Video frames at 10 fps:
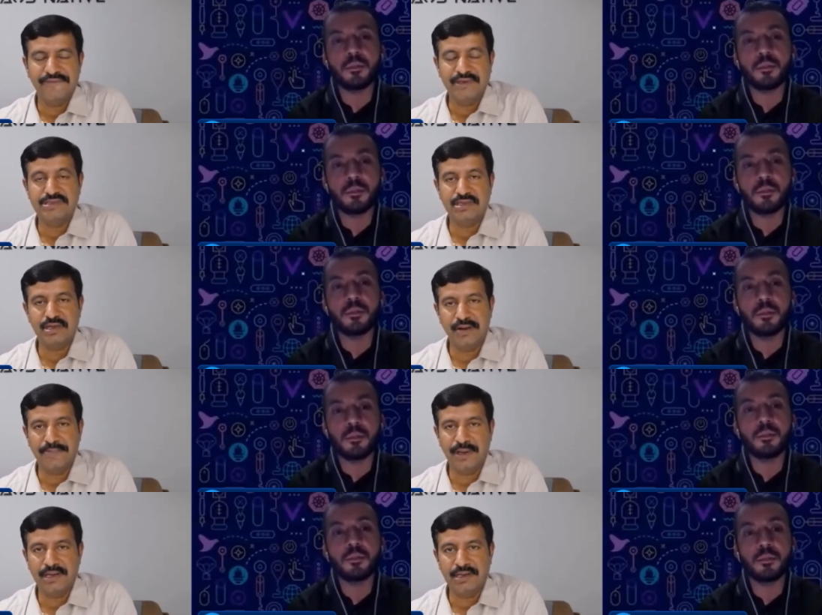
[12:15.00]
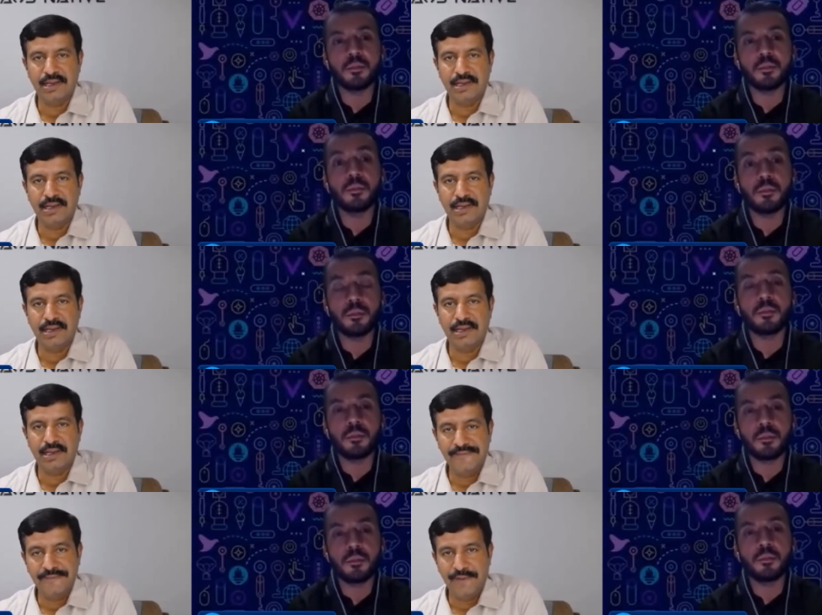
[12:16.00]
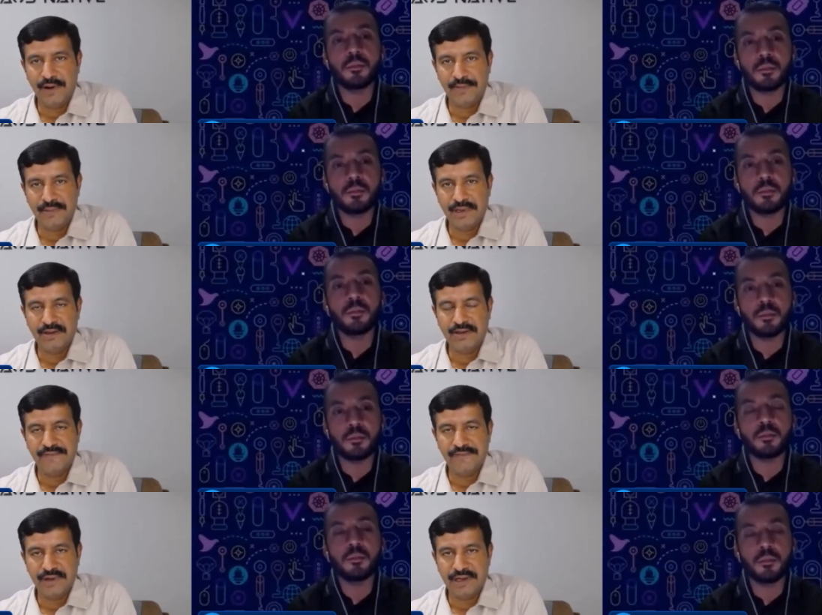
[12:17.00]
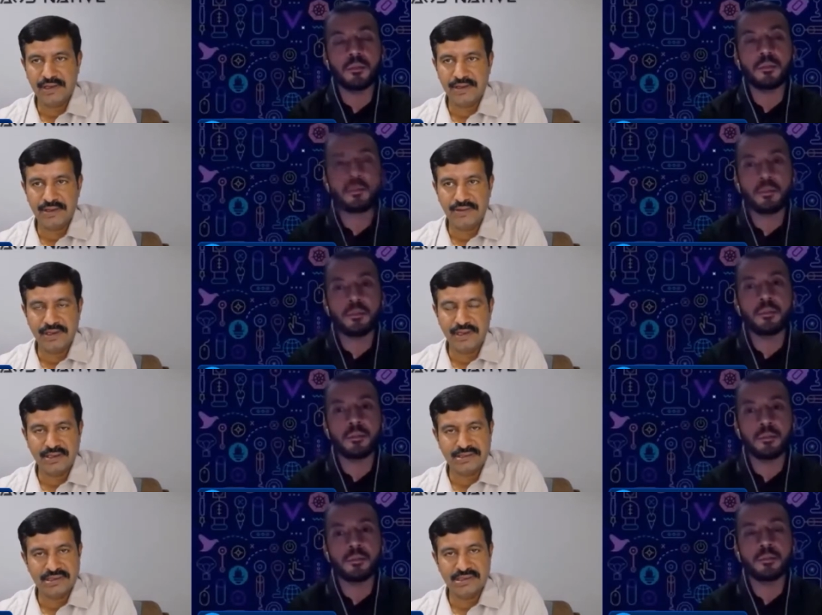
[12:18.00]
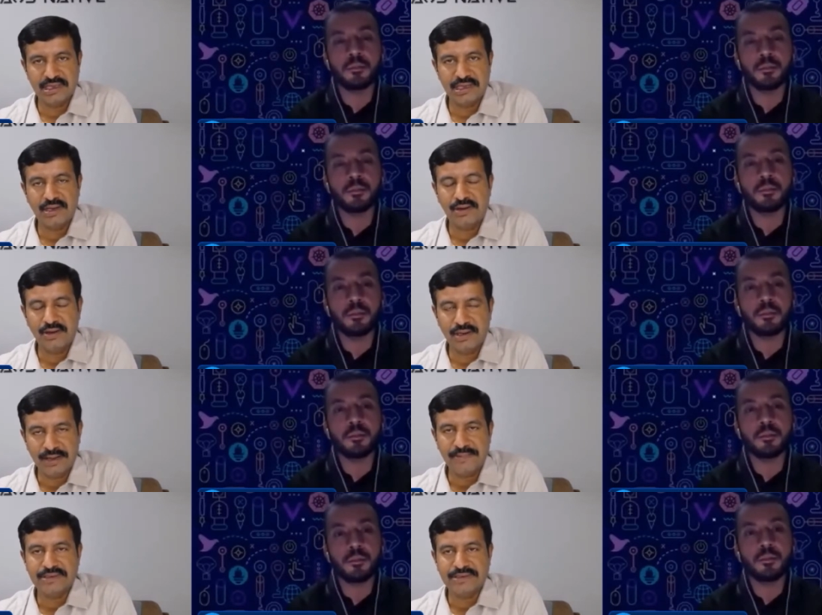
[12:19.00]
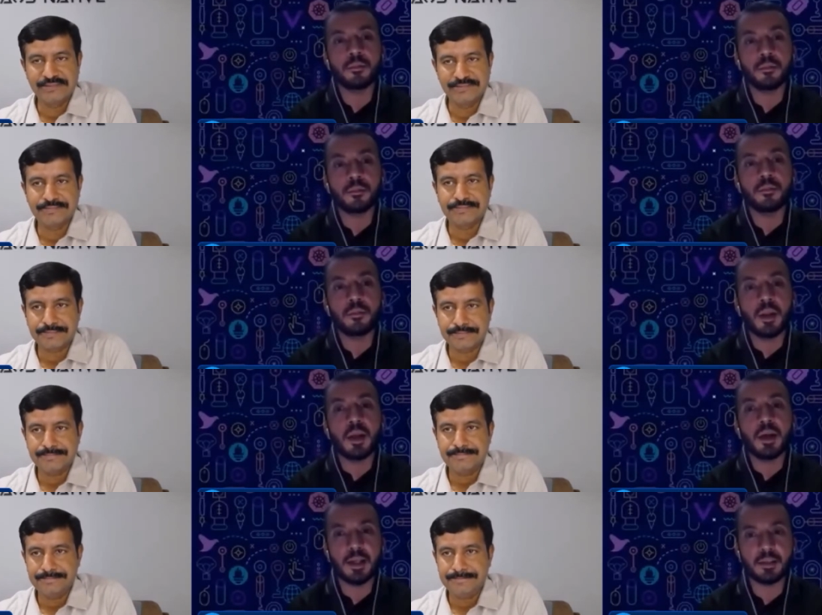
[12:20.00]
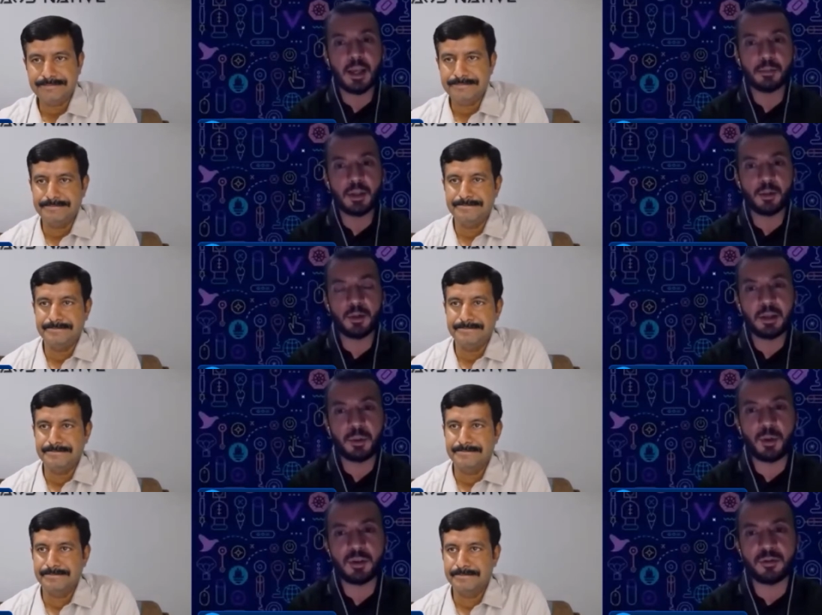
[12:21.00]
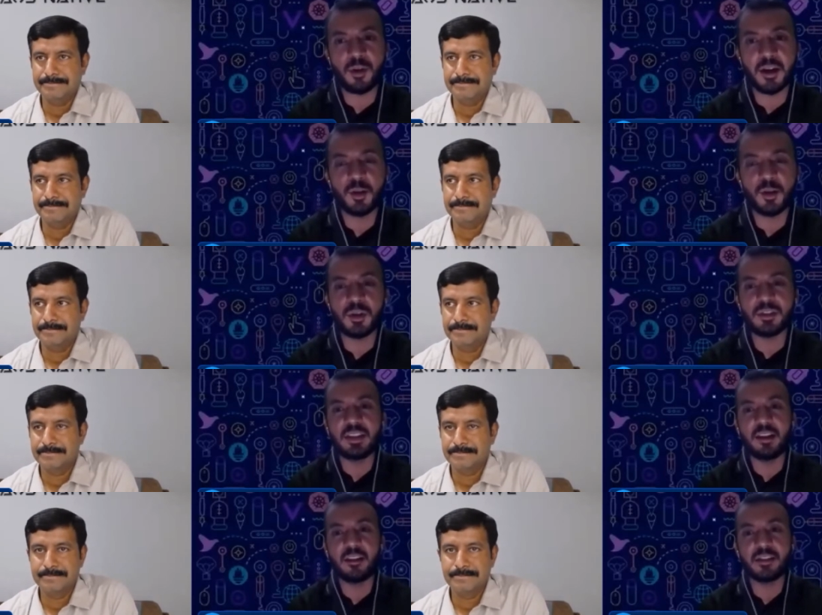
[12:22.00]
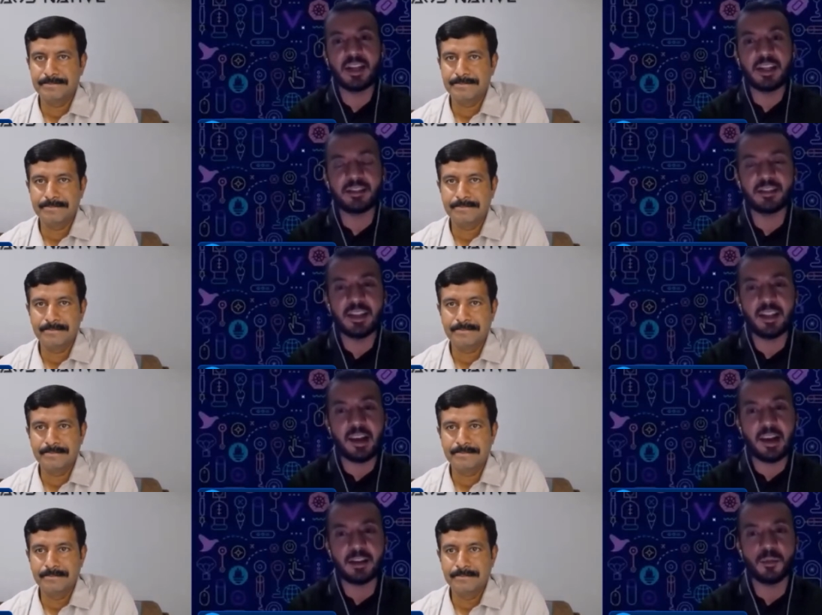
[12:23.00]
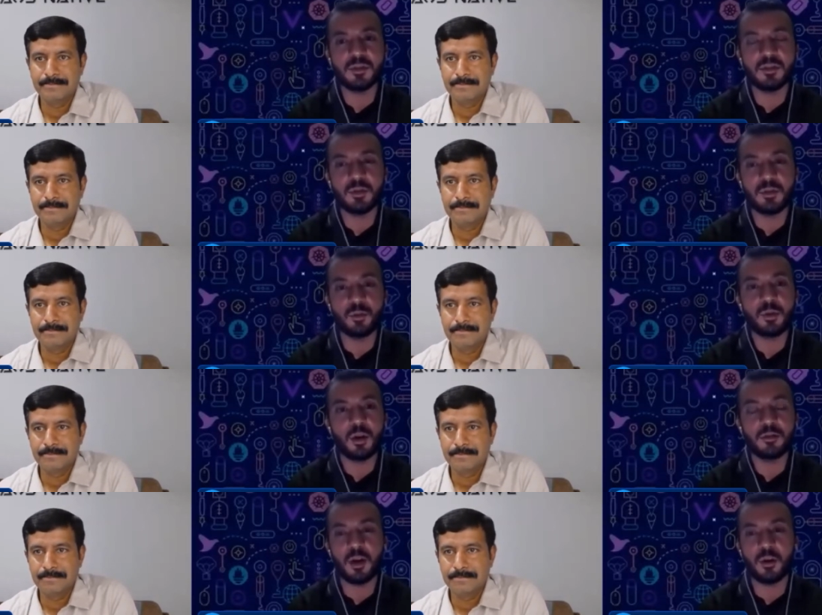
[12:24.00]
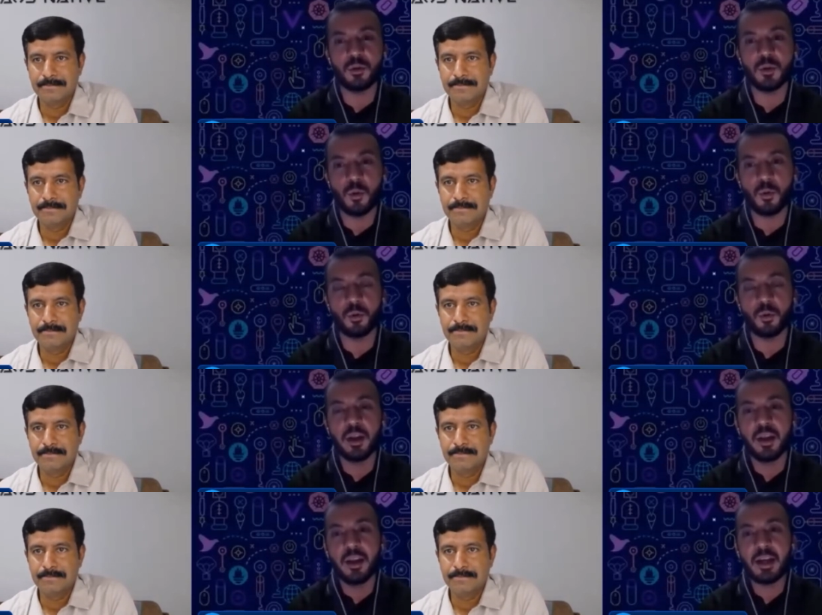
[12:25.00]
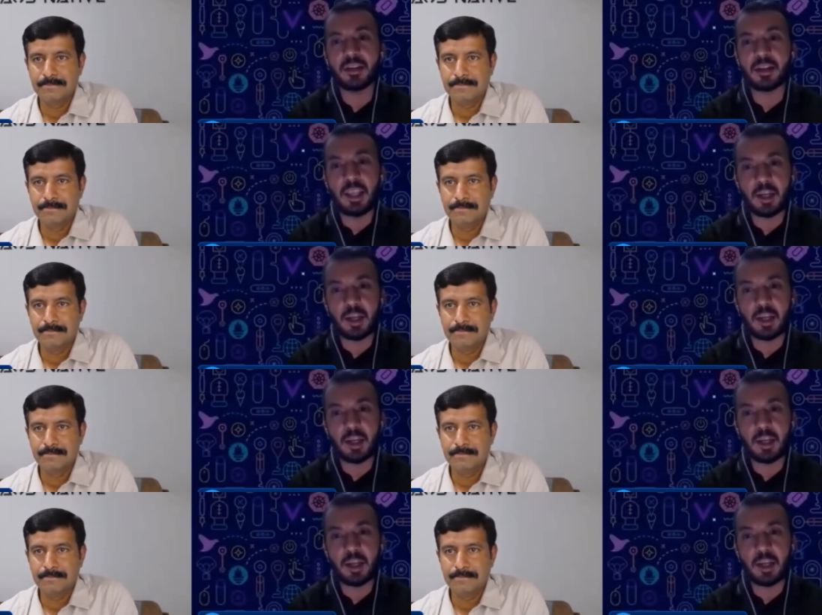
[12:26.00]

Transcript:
Speaker 1: a feature complete platform you know, for chaos, doing chaos engineering on Litmus.
Speaker 2: Yes, absolutely. Because right now we see recently see that Litmus 2.0 is a